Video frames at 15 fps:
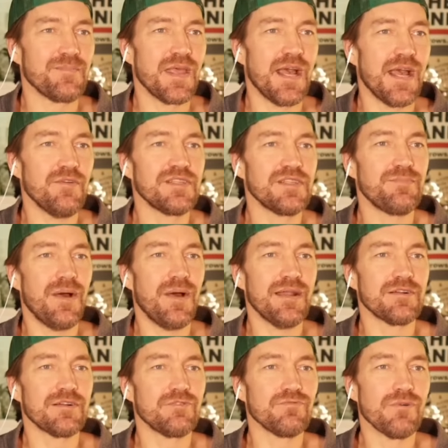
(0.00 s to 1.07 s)
How to spot
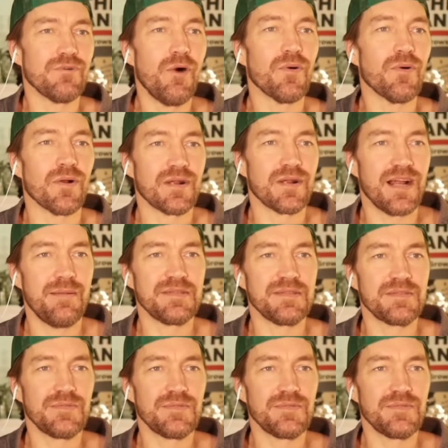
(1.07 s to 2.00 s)
a grower comments.